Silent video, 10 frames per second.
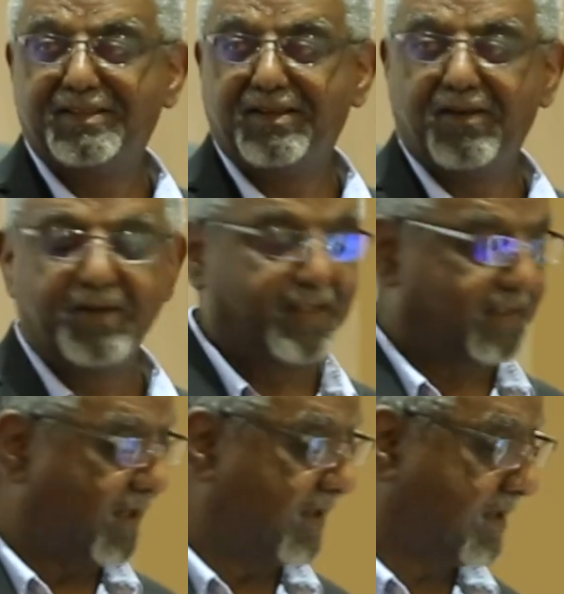So
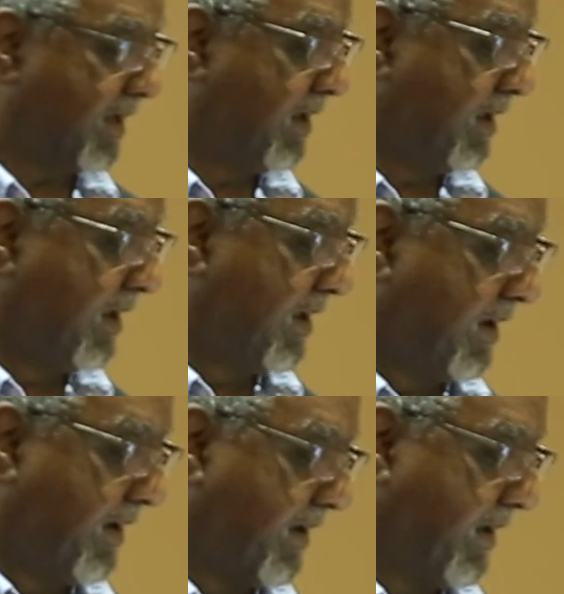
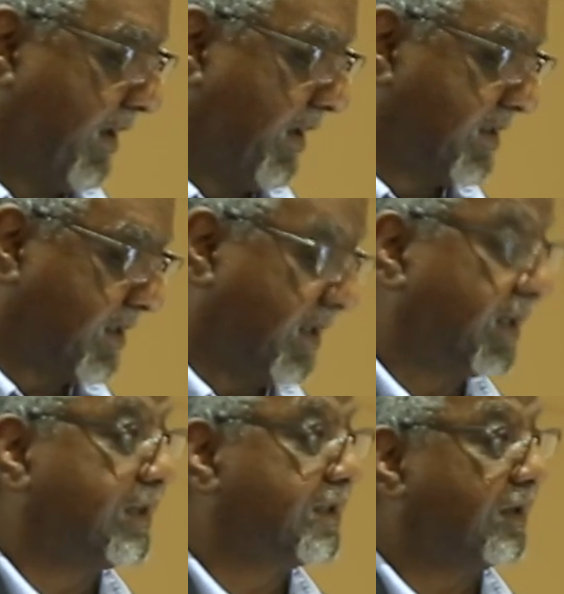it's critical.